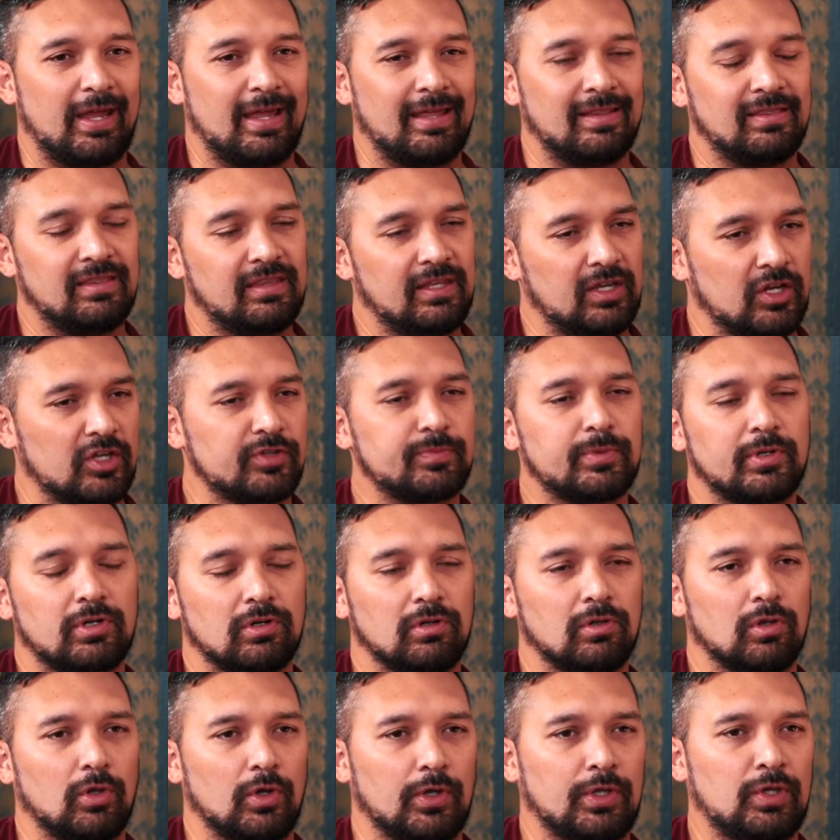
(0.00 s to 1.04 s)
in the
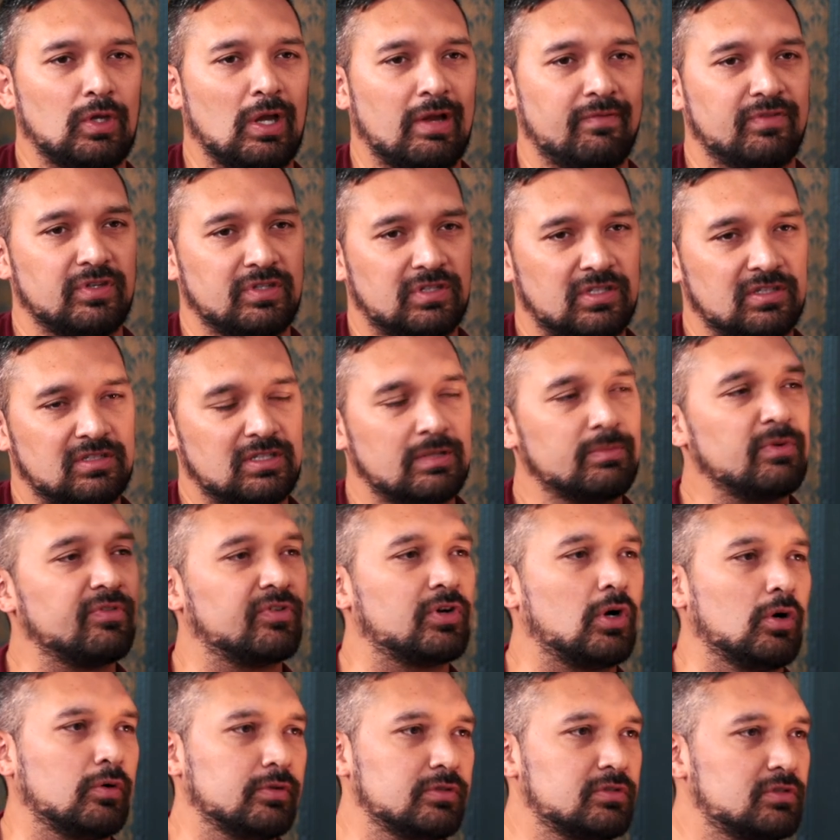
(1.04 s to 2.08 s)
hospital, you have a system of
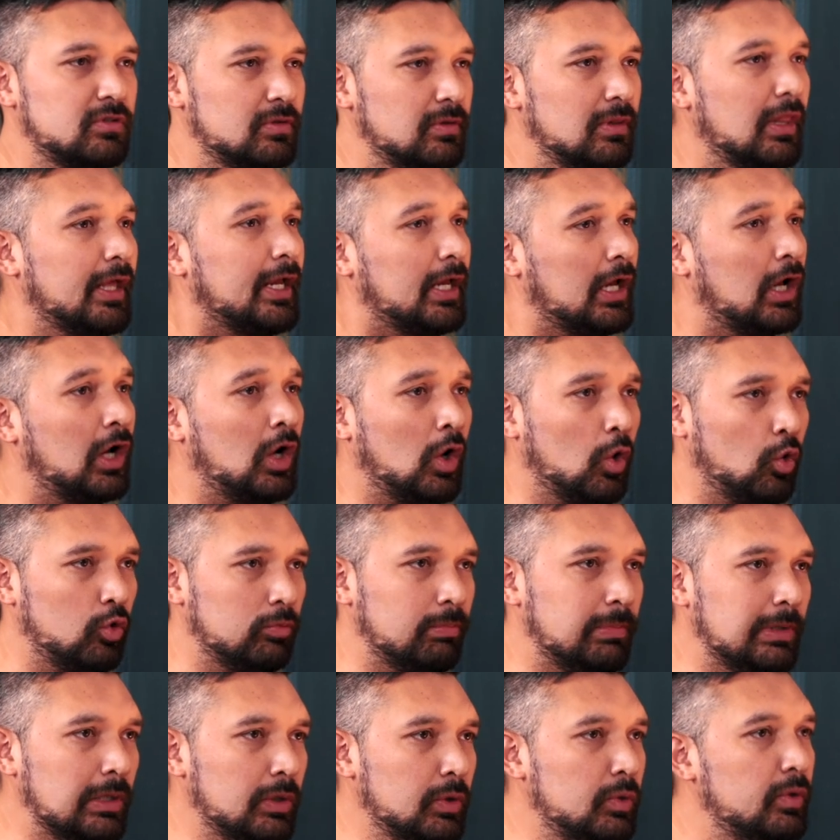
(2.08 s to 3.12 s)
codes. Like
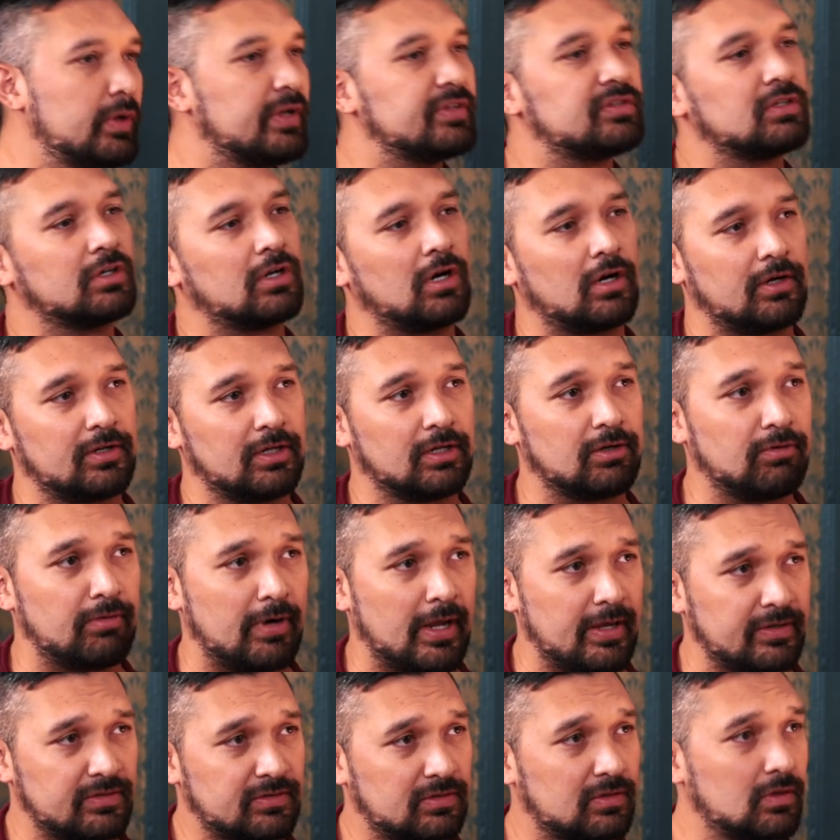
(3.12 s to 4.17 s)
code blue is a cardiac
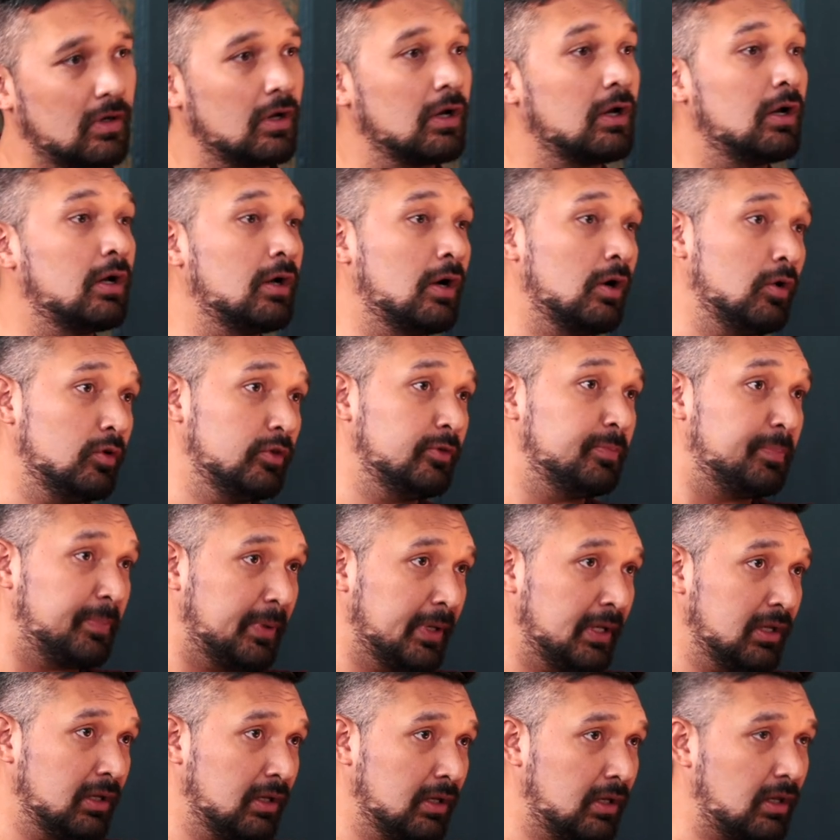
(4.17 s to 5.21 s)
arrest, Code okay.
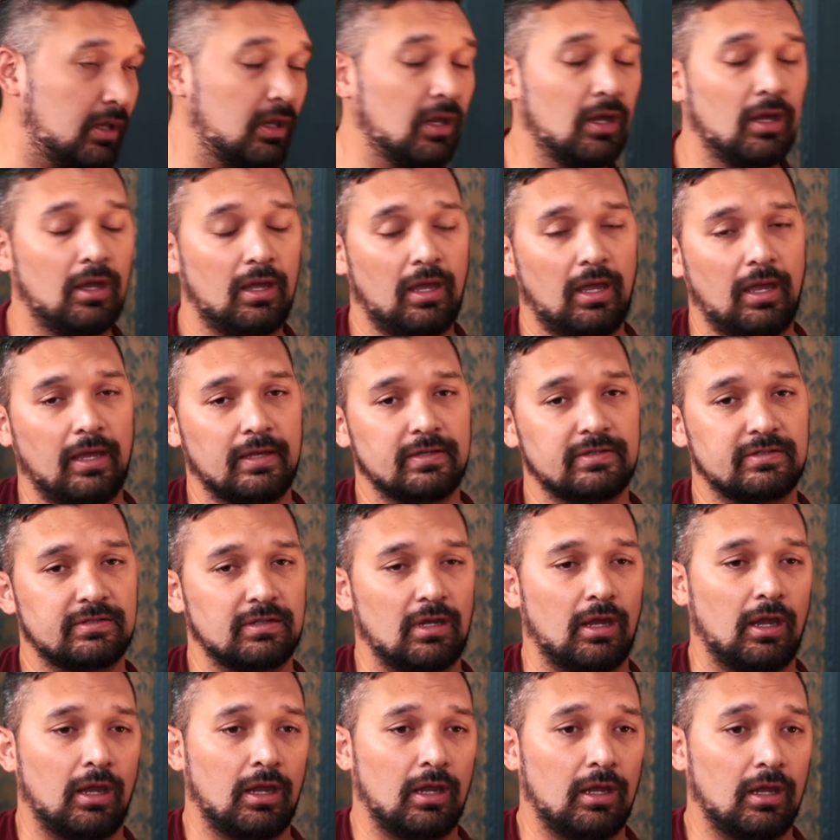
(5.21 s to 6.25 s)
pink is
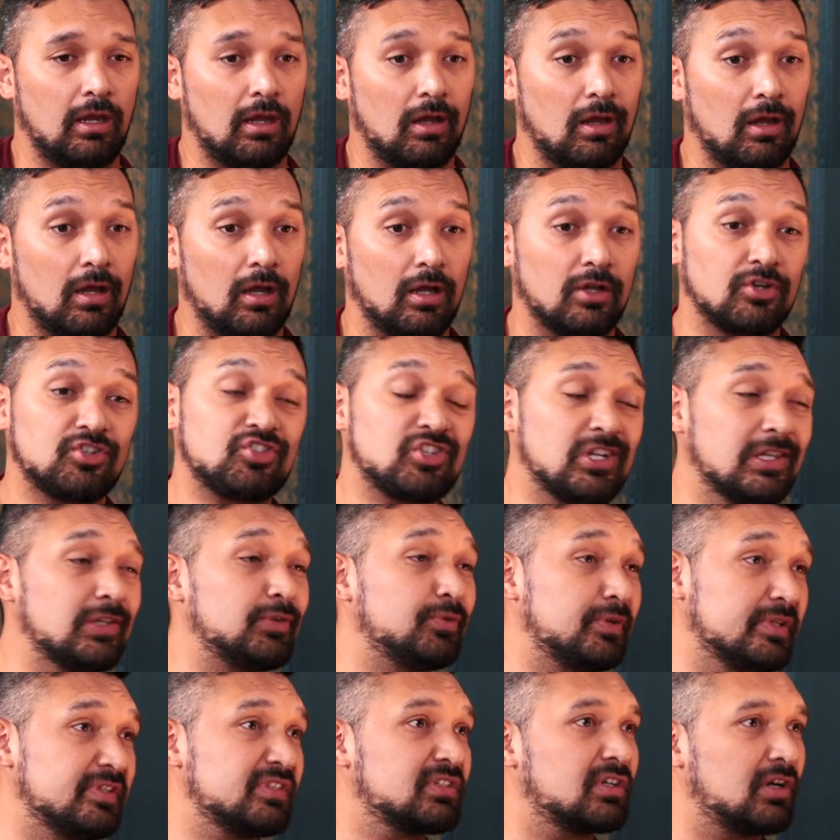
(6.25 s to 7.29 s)
a uh,
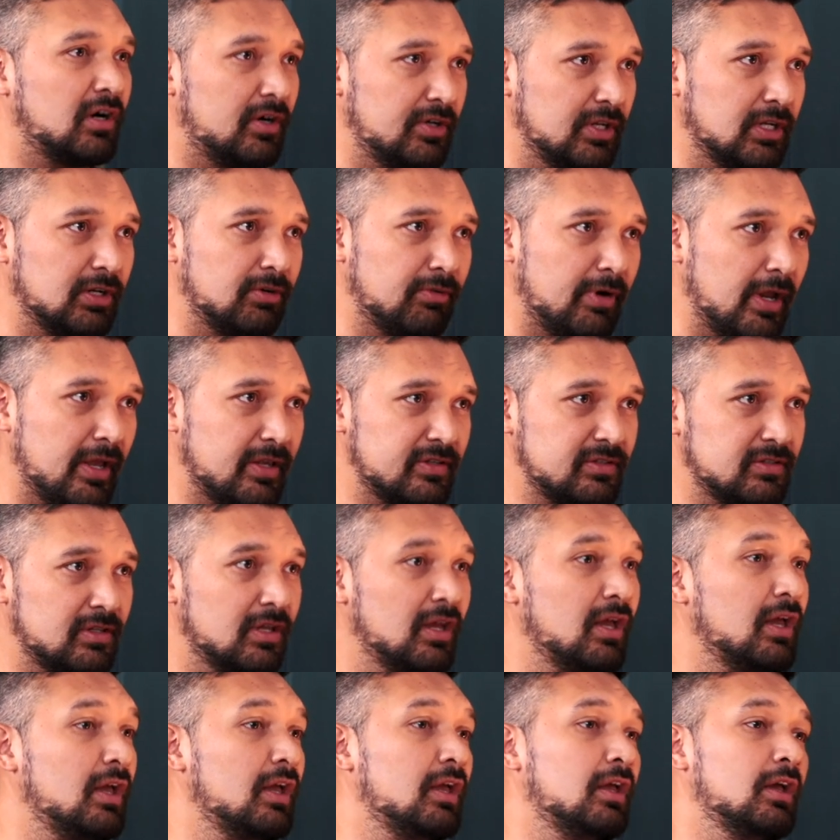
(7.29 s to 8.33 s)
children's cardiac arrest.
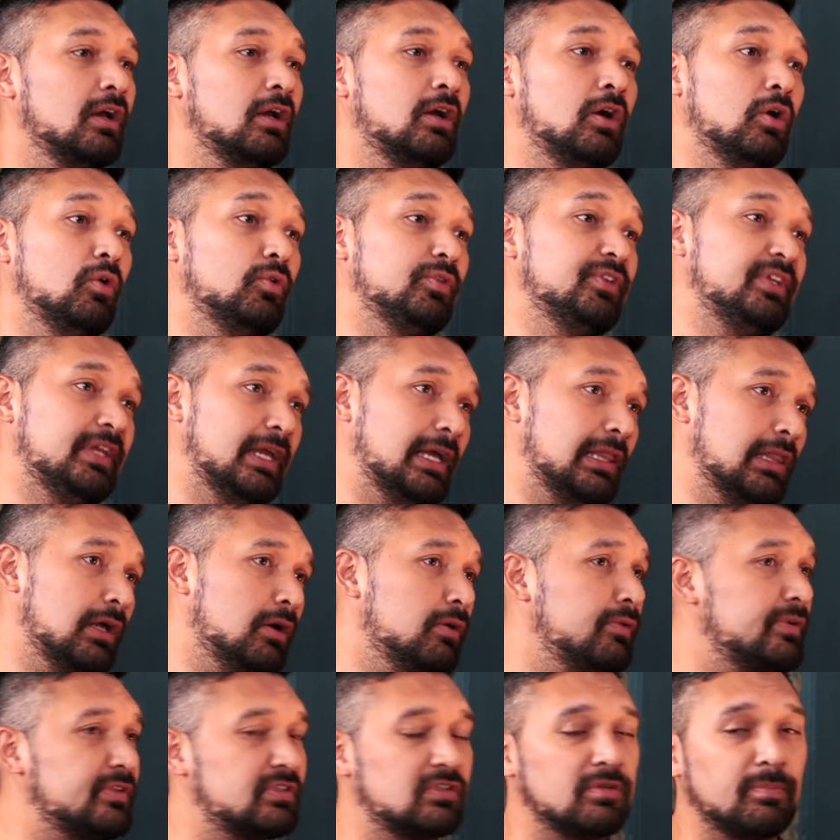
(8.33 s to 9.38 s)
Code
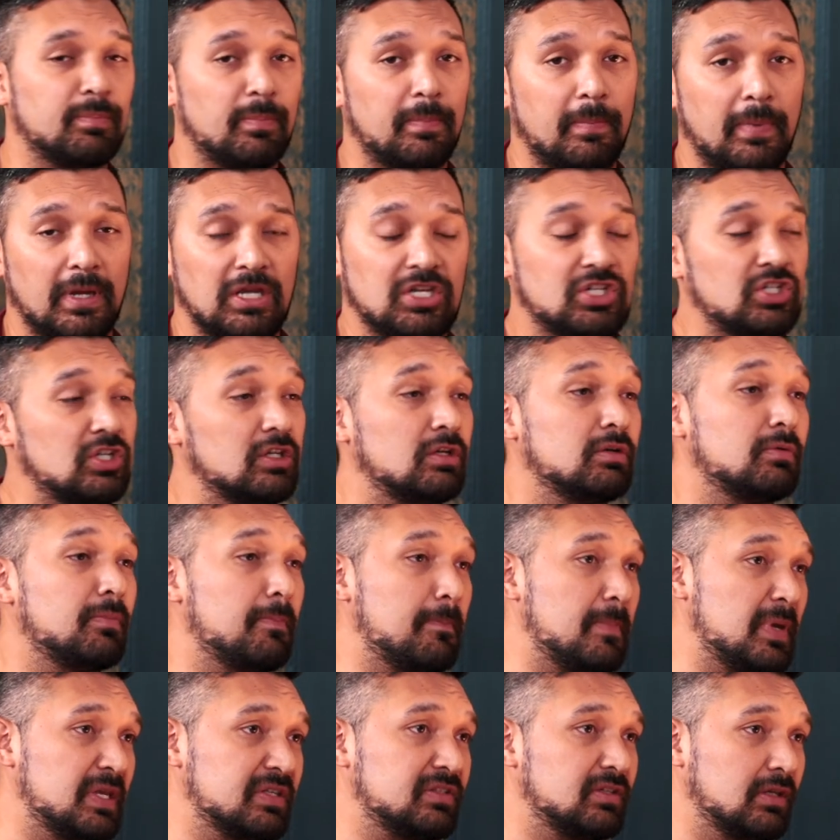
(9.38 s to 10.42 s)
yellow is a patient
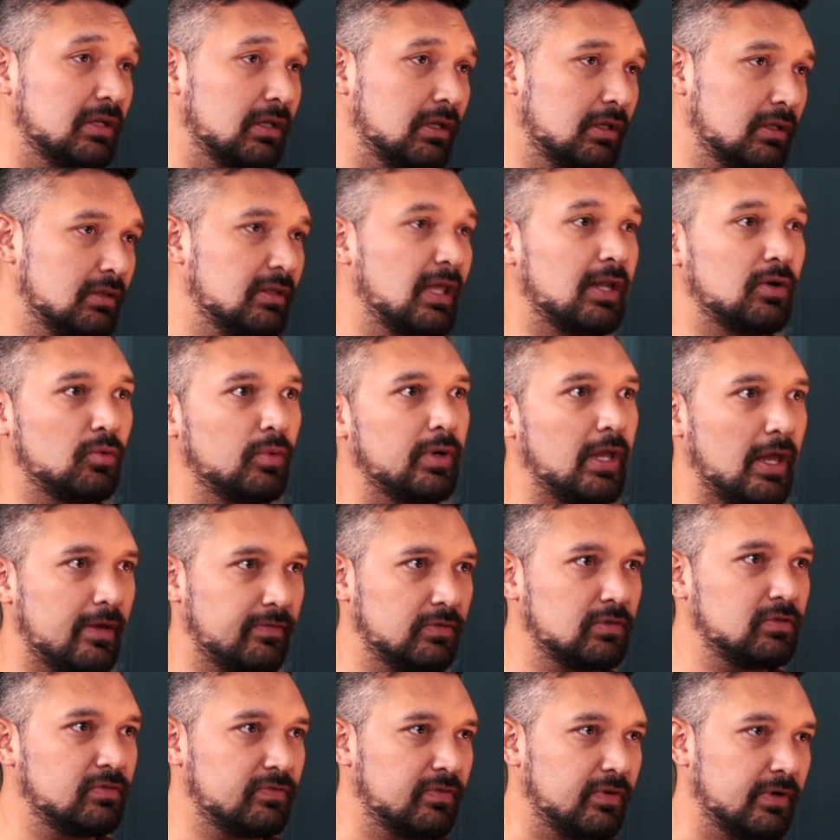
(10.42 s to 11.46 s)
missing that we
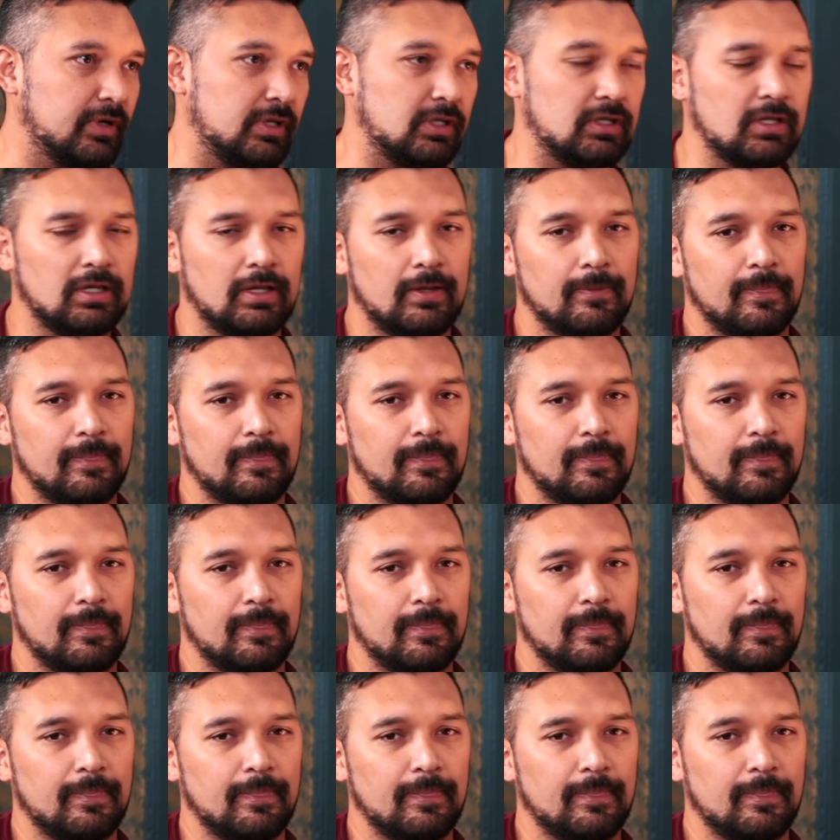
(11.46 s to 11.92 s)
have to find.